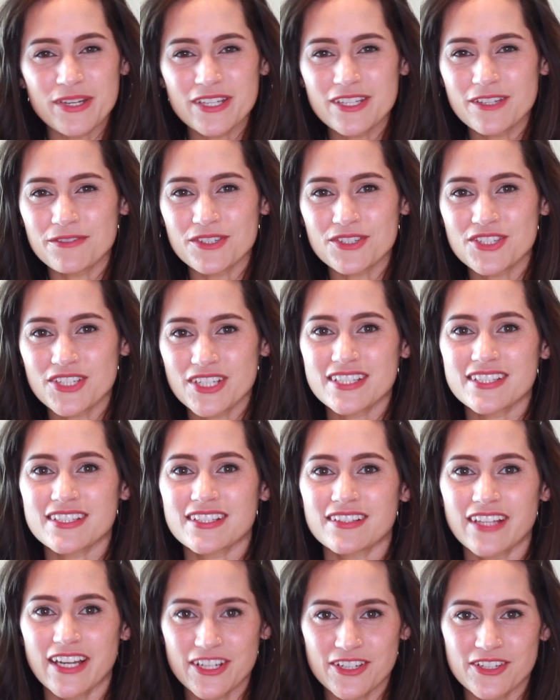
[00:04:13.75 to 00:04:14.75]
But if you just
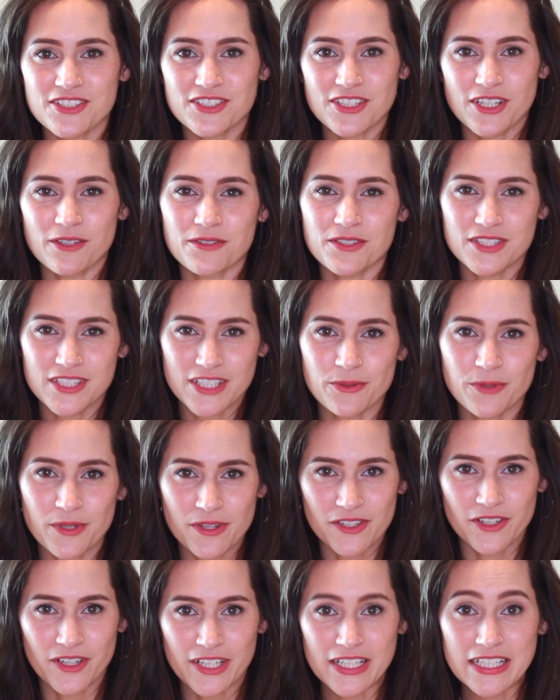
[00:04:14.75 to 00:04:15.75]
let yourself sit
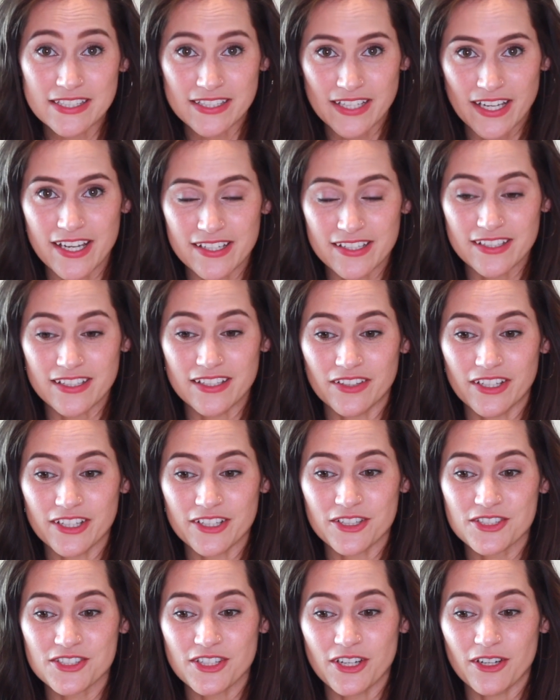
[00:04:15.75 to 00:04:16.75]
with your anxiety and let
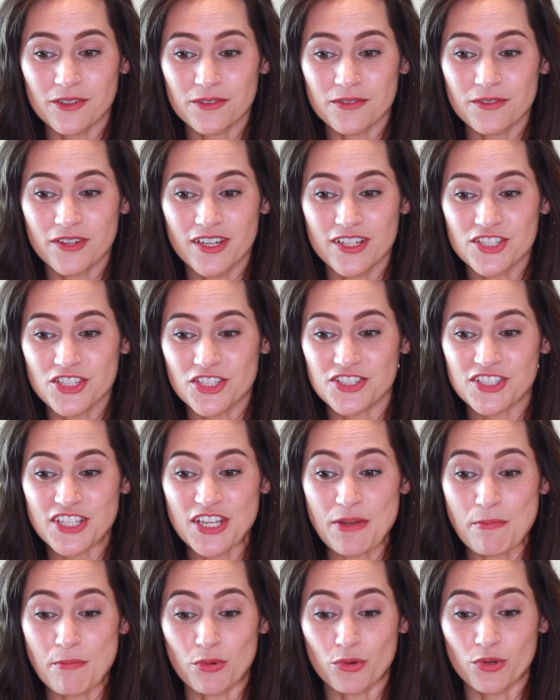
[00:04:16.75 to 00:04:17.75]
yourself just
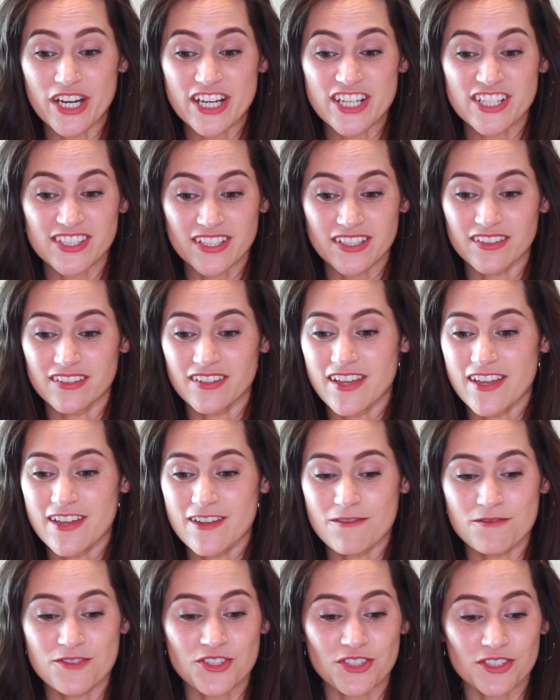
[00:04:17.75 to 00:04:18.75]
embrace it
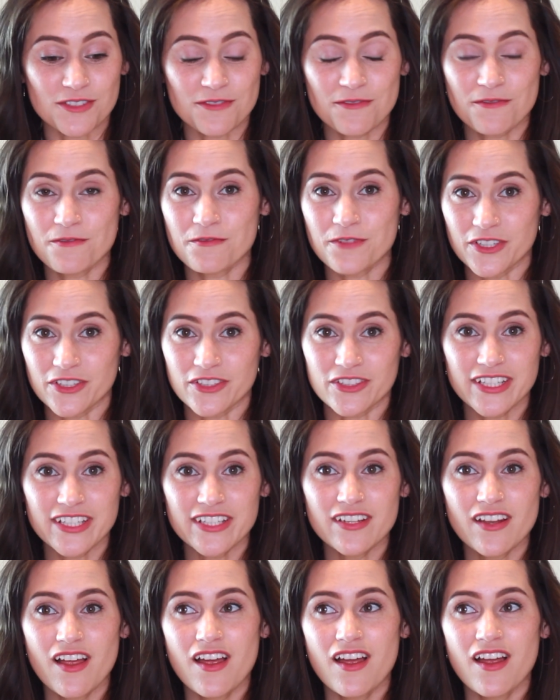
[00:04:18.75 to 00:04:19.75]
and just feel
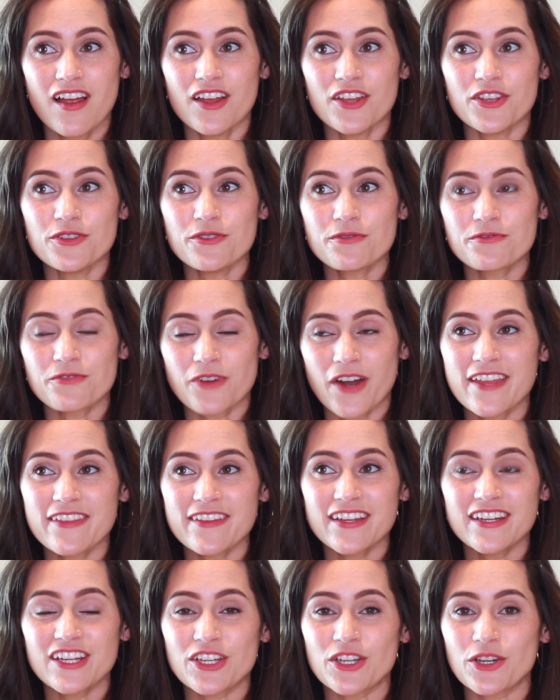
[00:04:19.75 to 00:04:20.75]
it, you find
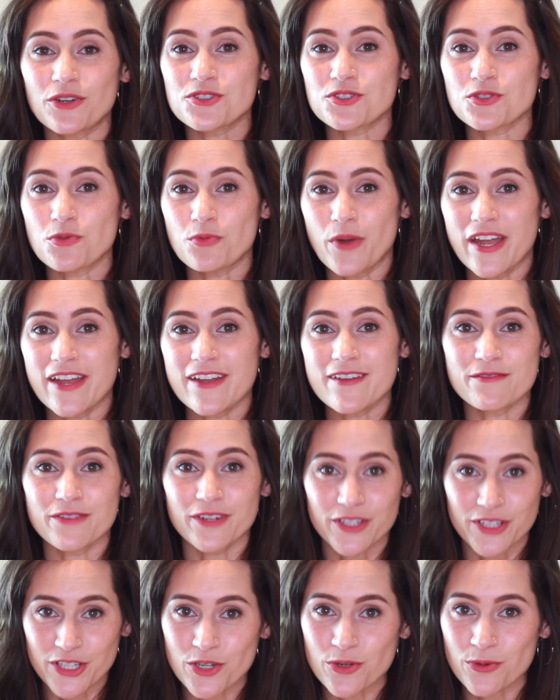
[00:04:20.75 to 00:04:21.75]
that it goes away
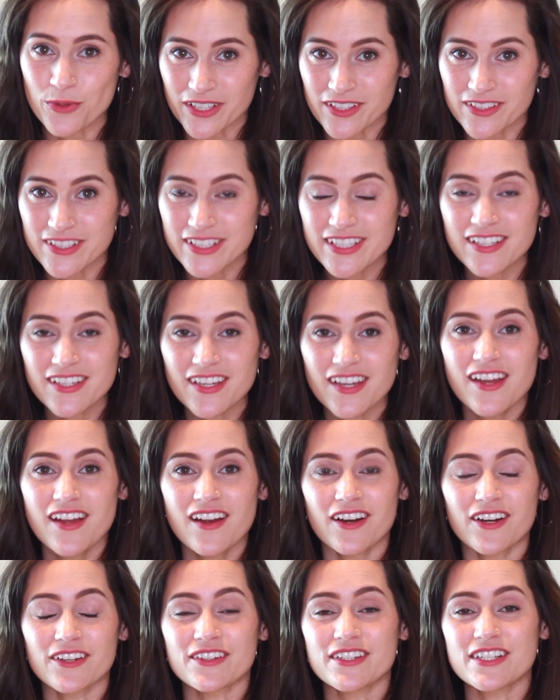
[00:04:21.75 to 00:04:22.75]
very quickly,
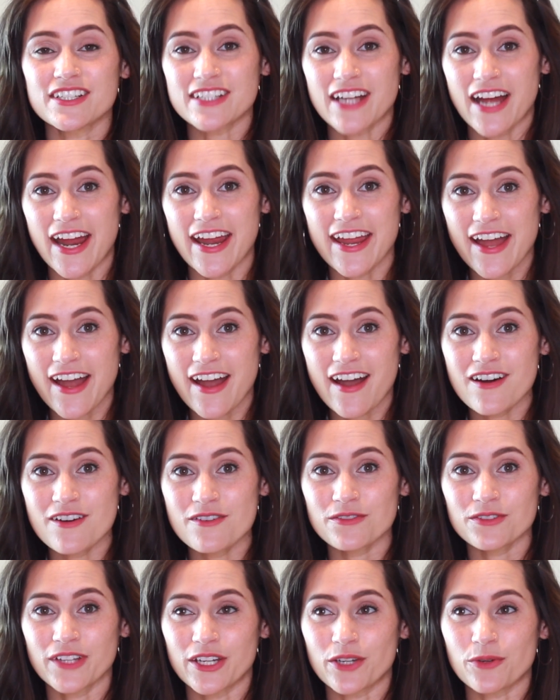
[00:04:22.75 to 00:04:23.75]
or at least I
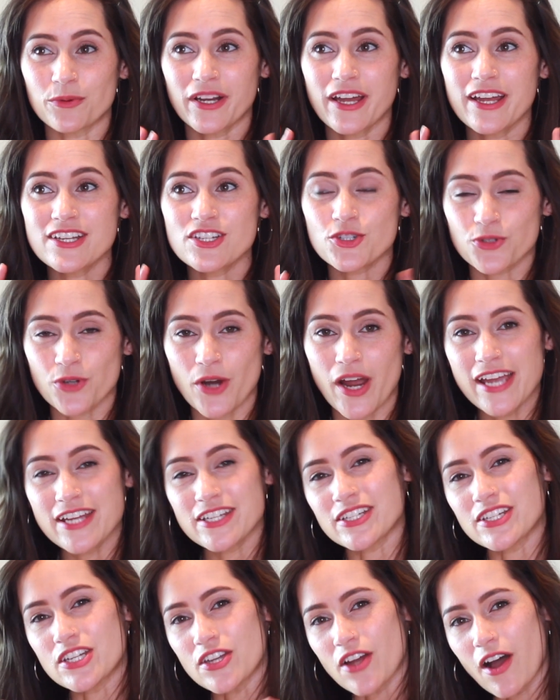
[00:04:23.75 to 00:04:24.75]
have. Like when I try
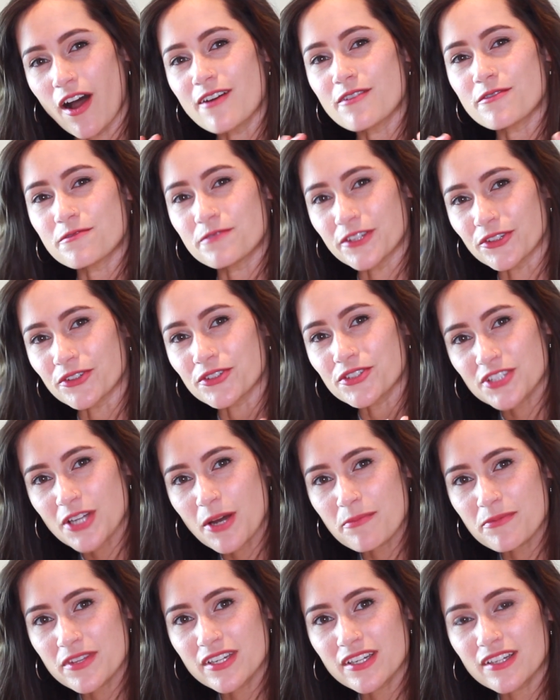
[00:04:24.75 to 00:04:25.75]
to not feel
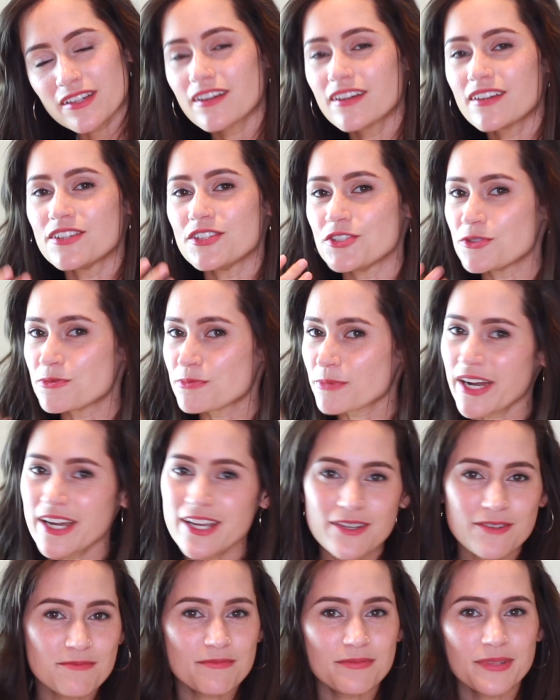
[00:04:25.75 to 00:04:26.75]
something, you
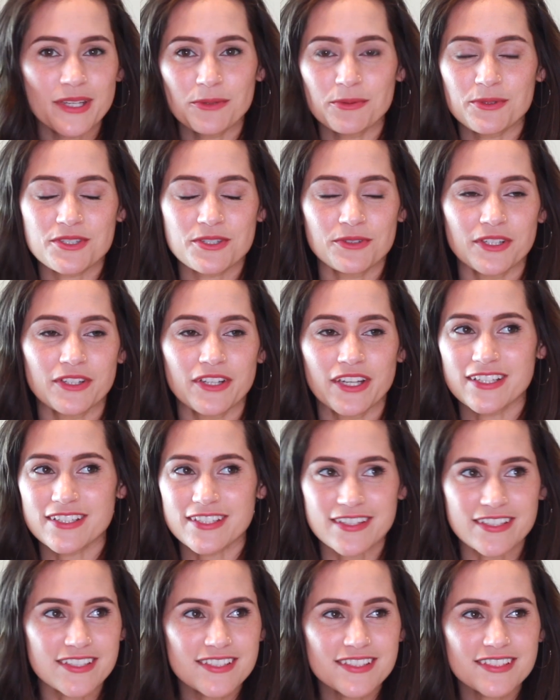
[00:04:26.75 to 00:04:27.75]
might be able to relate
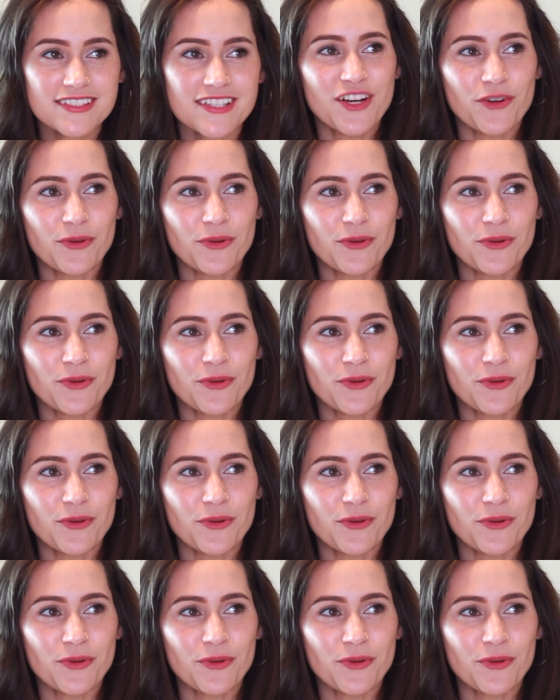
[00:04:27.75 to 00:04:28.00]
to this.